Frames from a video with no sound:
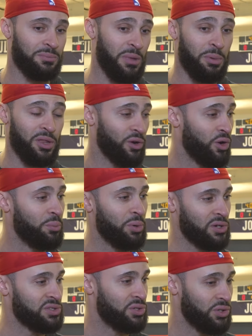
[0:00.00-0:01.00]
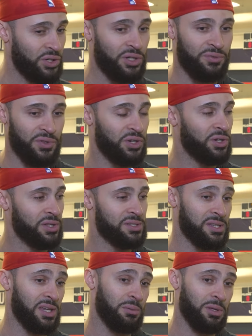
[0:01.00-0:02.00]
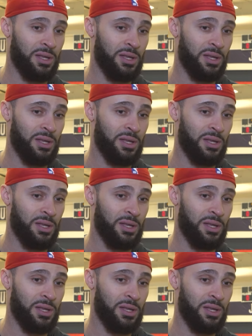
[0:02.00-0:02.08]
maybe their own personal good for the good of the team.